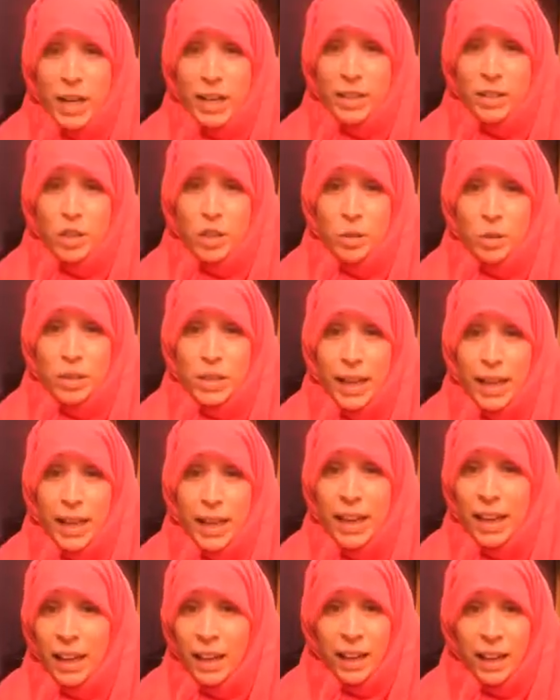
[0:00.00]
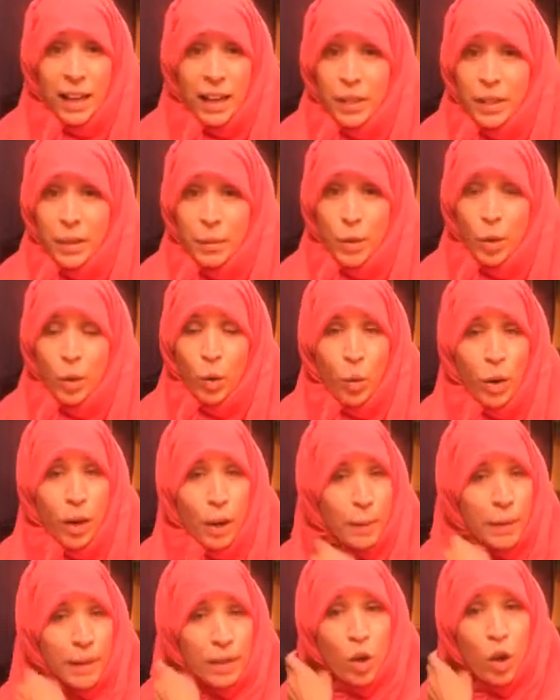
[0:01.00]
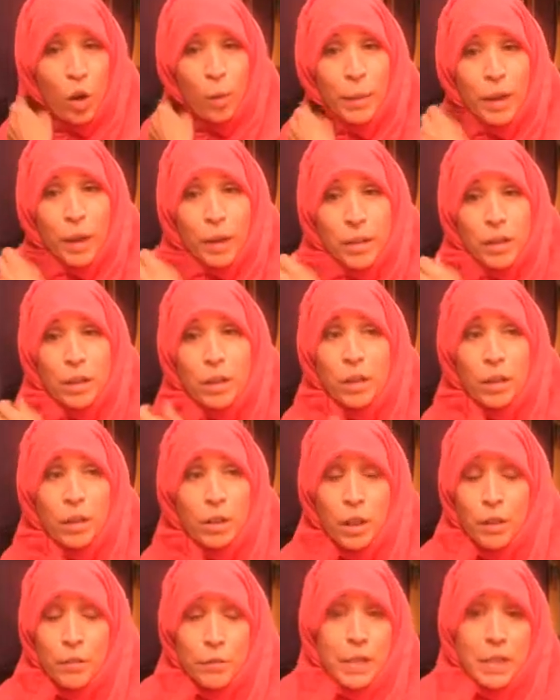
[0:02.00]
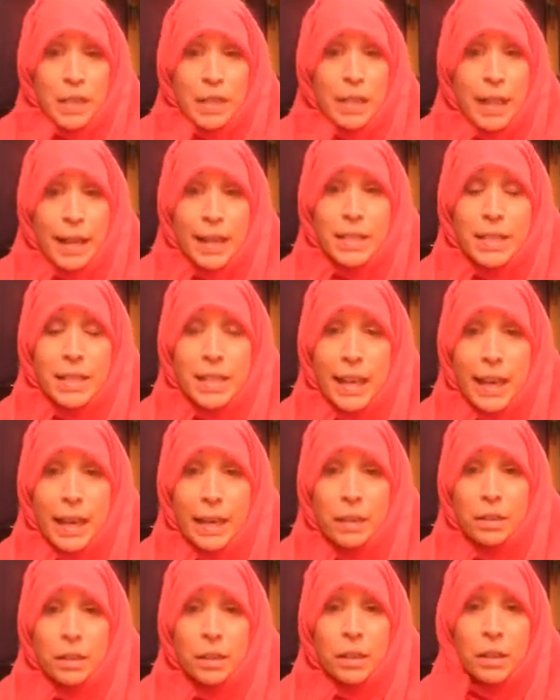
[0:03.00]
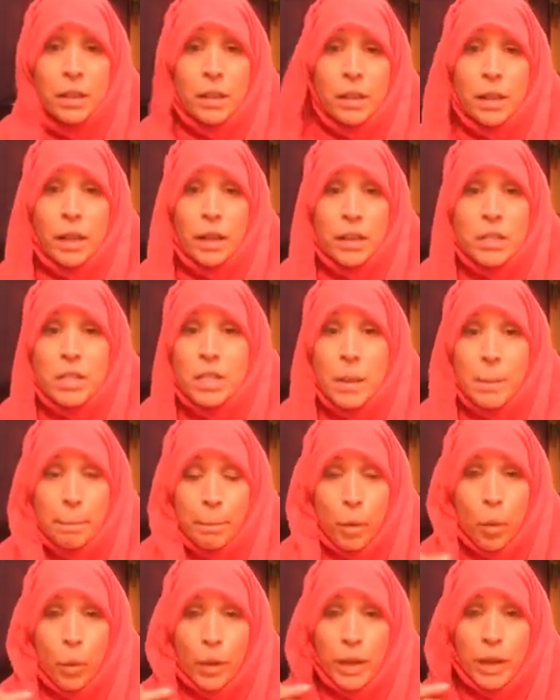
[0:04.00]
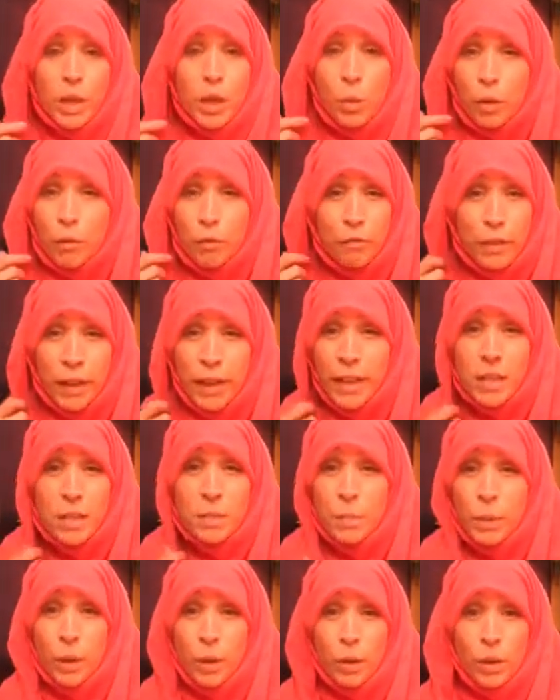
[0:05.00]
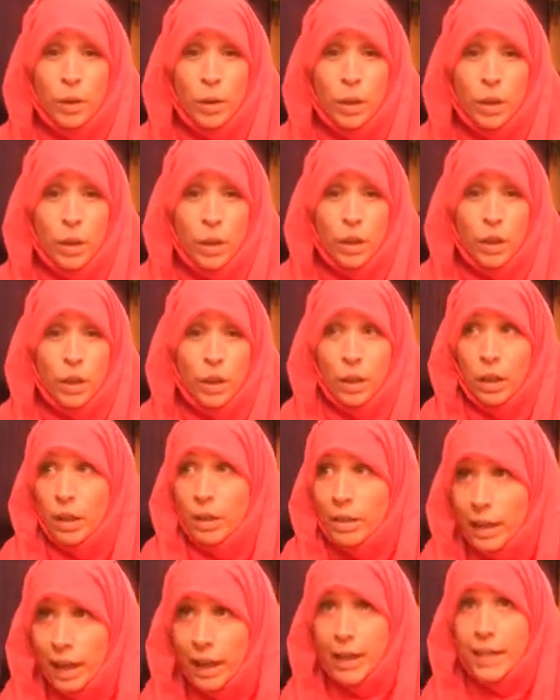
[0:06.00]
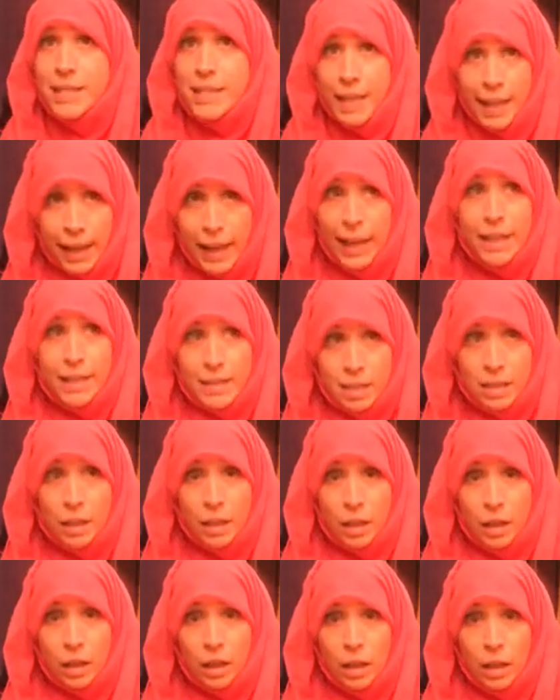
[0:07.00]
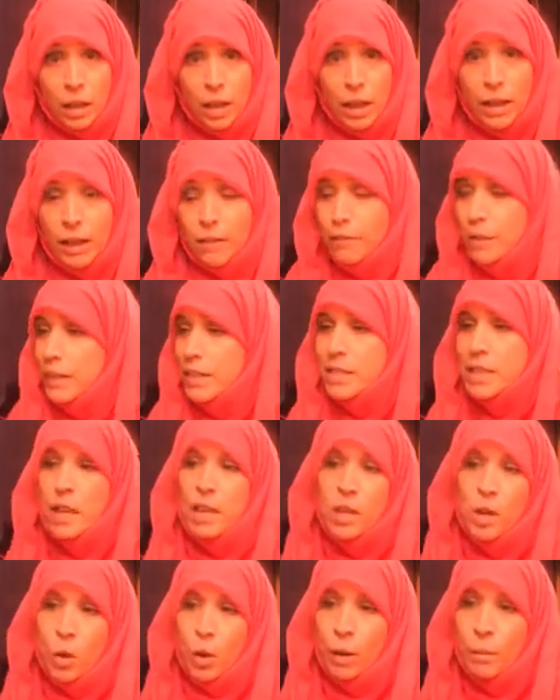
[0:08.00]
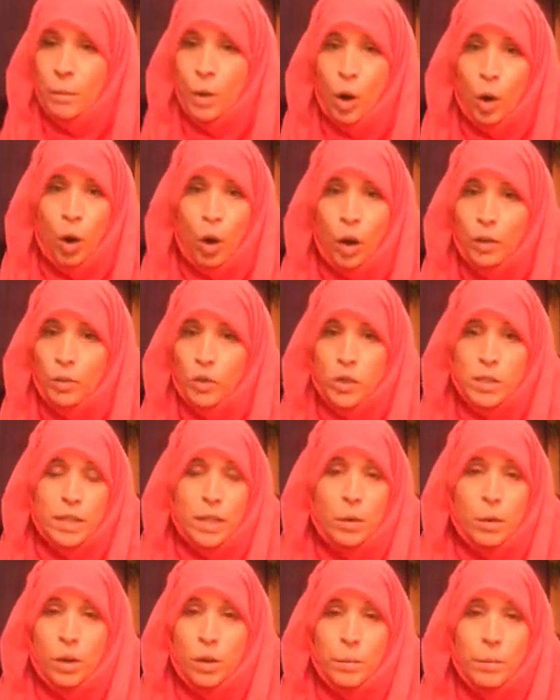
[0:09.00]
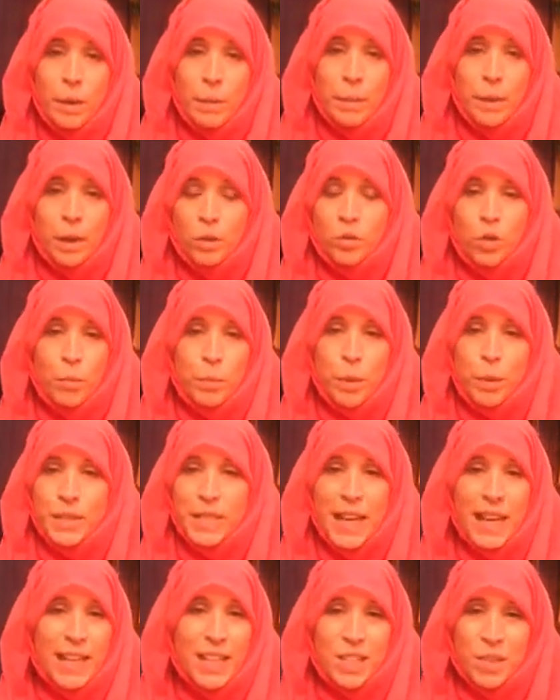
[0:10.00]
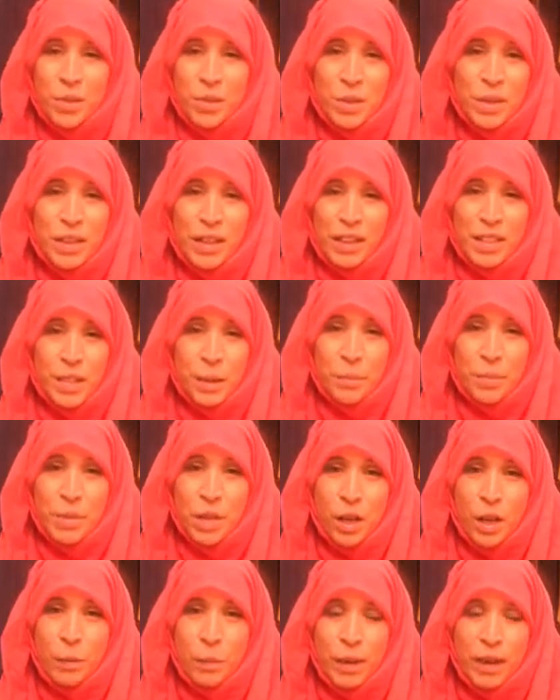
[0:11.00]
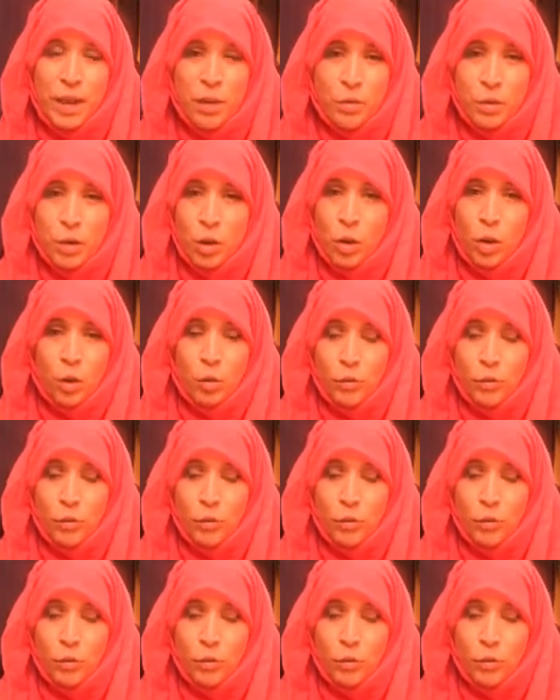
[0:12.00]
to you today, I think we've got quite a bit in common. I'd love to connect again at some point. Are you on Facebook? That is it. And if they say, no, I'm not, and just say, well, maybe I'll drop you a text or something sometime. We go for a coffee.